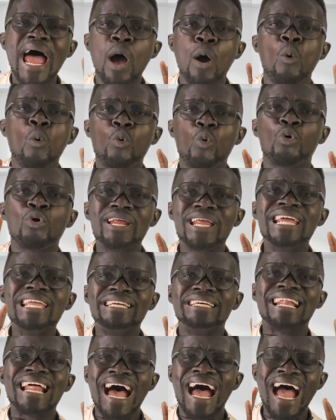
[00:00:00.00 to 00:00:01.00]
and
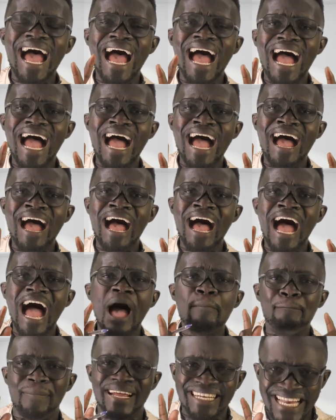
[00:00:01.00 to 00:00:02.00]
queen
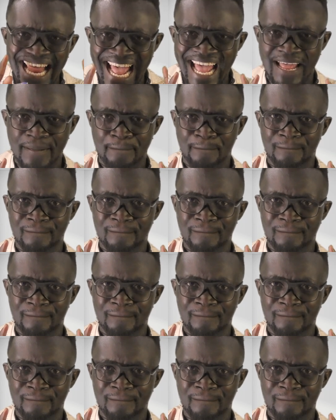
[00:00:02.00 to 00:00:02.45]
na beda.